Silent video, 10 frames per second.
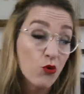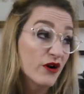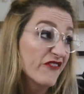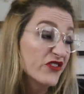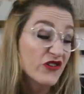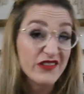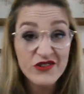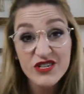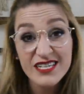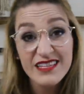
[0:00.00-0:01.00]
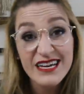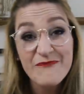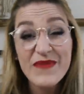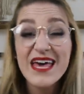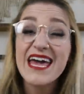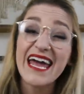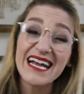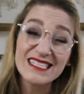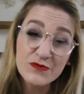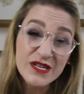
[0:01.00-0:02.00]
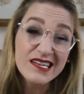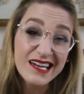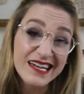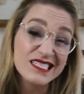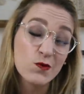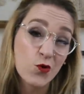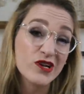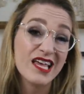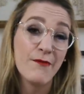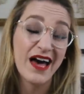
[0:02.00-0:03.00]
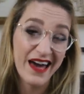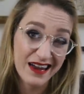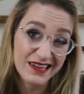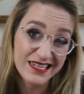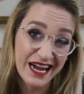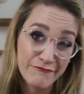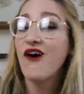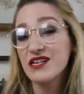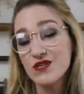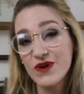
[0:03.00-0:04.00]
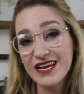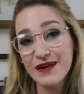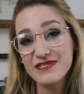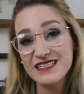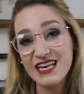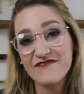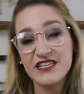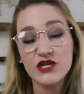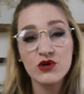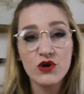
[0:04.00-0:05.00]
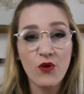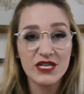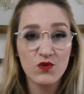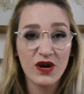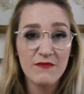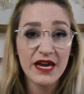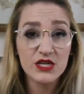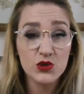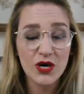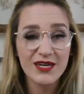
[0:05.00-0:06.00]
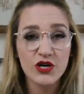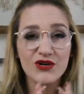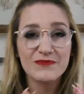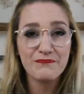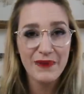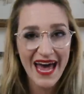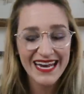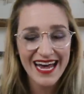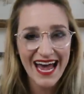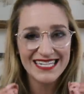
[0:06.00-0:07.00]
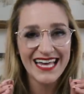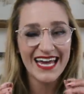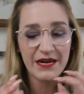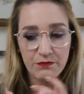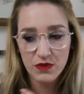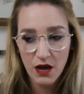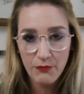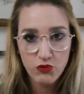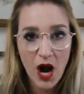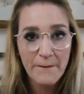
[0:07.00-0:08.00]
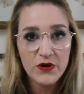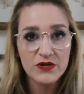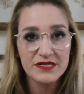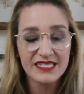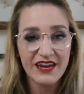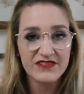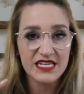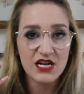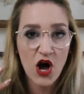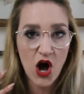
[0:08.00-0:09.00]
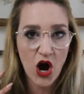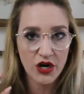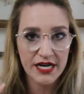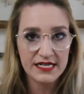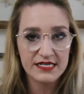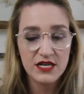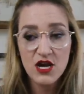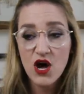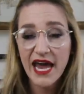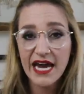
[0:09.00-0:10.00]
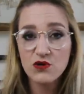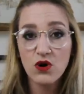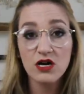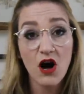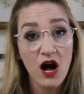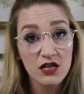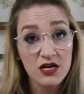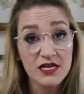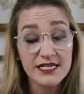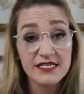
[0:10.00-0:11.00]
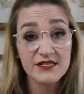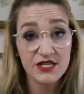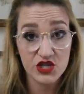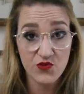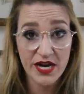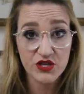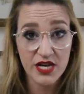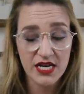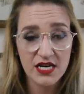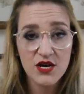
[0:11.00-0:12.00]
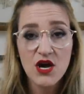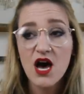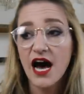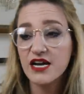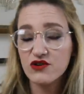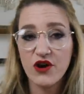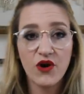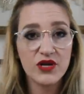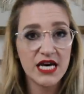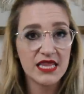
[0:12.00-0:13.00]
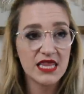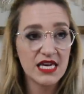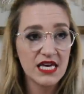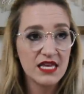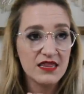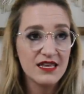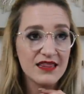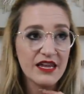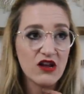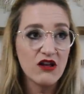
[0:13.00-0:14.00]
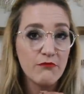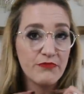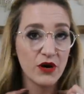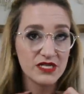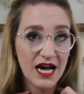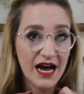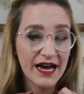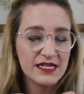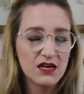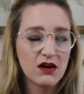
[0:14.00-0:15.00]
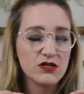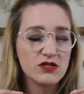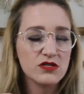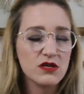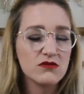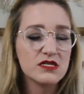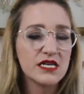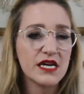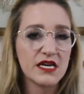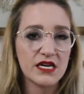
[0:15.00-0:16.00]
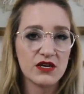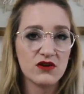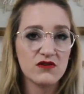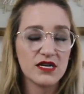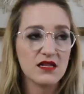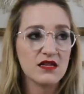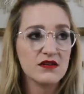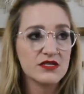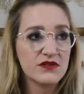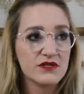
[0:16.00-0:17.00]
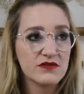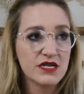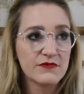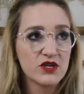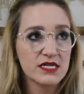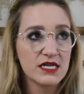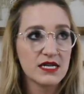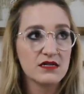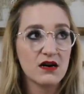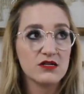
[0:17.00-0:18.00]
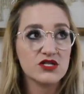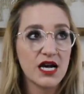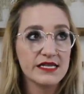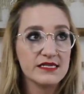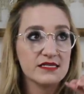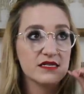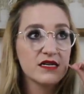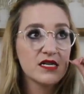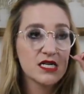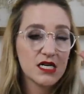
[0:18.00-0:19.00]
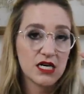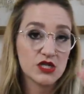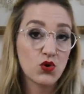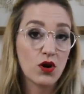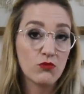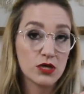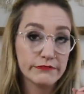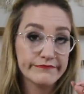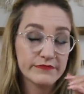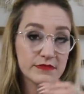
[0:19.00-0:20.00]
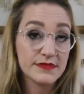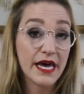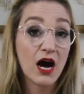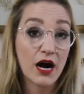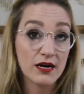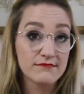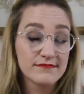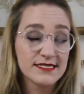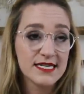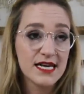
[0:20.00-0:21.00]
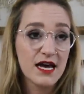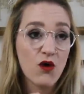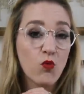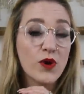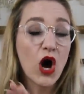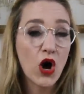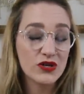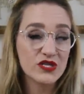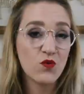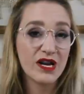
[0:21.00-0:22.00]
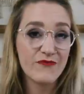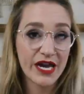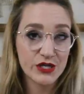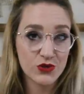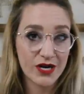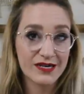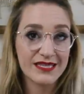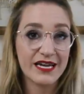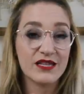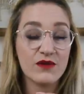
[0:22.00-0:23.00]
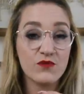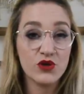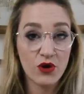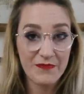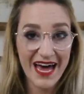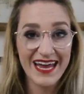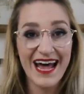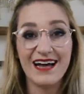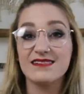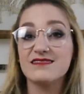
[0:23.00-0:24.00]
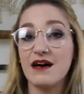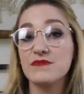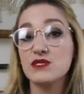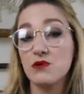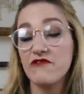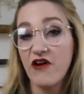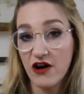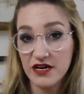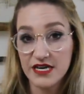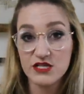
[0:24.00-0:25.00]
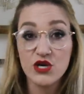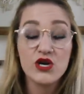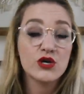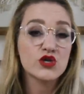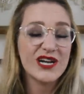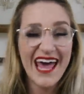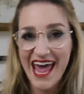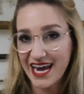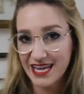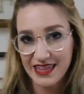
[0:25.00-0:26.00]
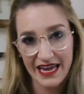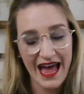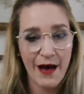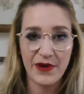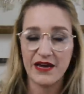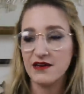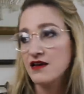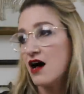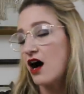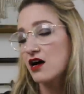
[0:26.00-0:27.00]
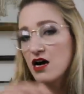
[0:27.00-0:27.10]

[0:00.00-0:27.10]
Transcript: or if they're allergic to them, it's really nice to warn them ahead of time. Also, when it comes to safety, you're going to wanna make sure your pet has a a proper safety harness and or collar situation. I know that the, the little bow ties are so stinking cute and the little tutu type dresses are just adorable. They are. We also want to make sure that your pet has some sort of harness should anything happen. A